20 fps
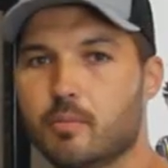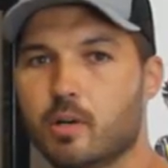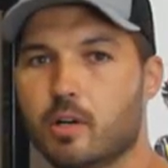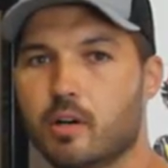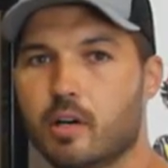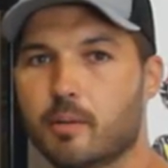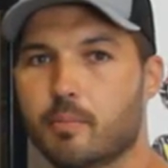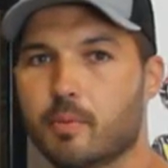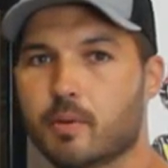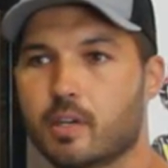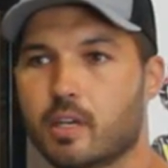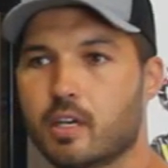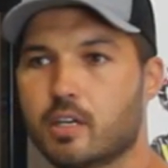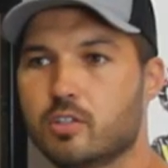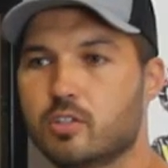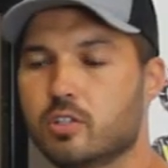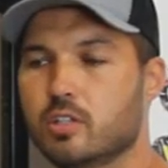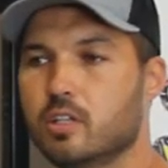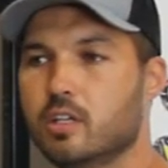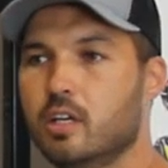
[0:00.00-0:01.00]

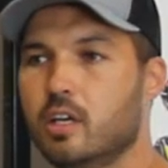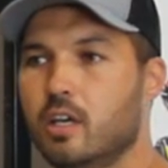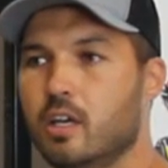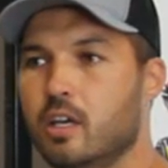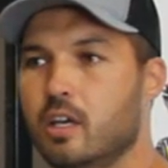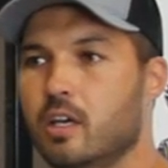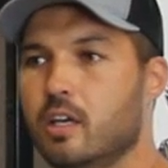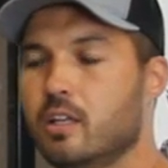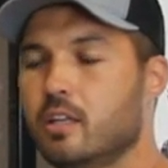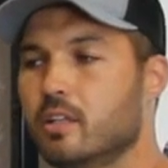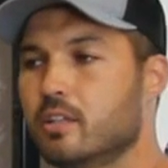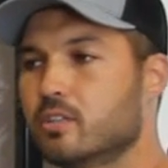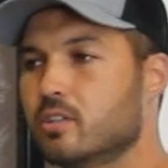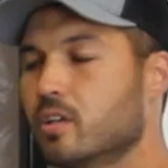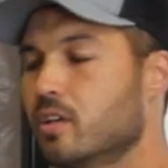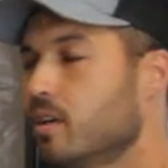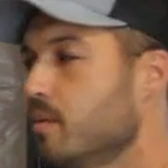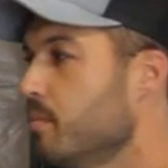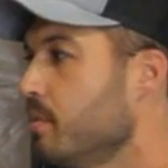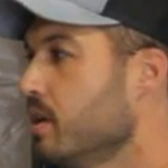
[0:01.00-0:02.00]
application it's
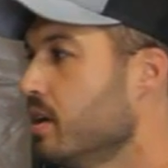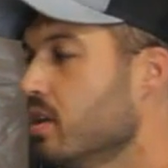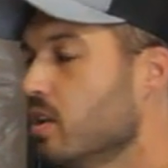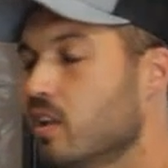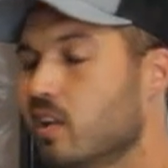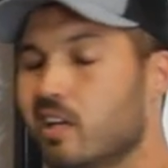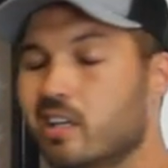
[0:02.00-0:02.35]
going to be a lot